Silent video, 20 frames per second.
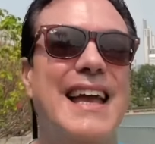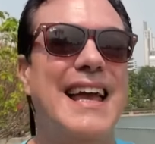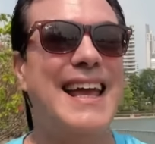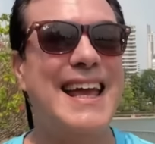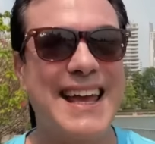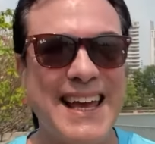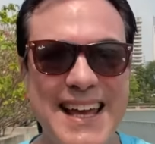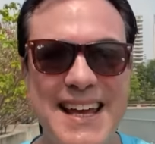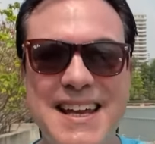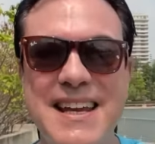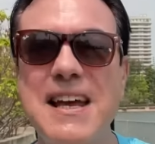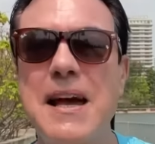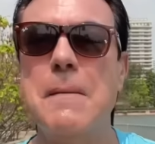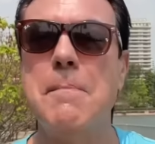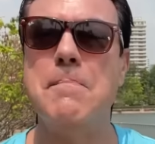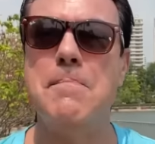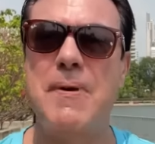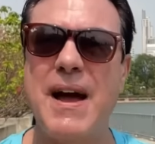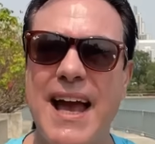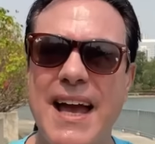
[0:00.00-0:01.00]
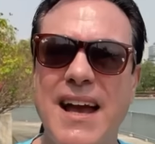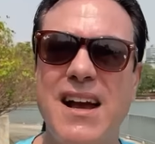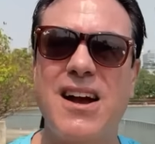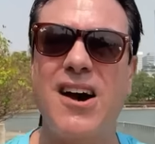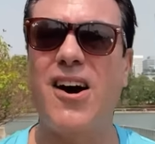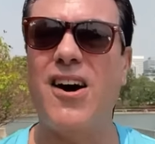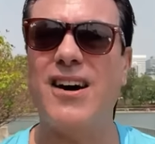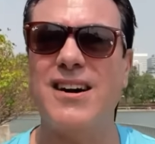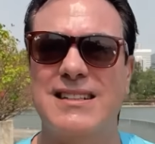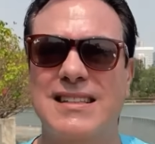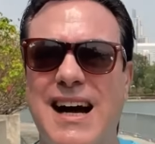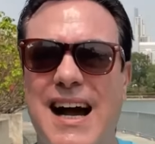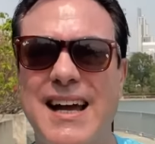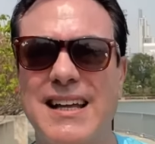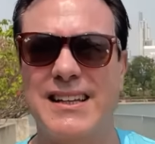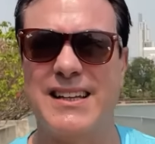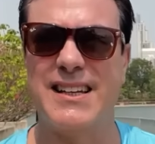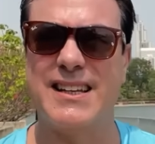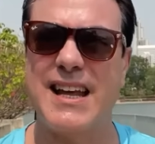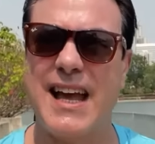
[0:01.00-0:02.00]
in Bangkok,
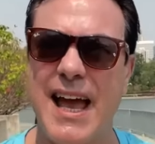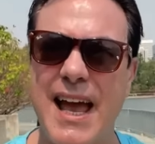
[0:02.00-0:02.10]
Thailand,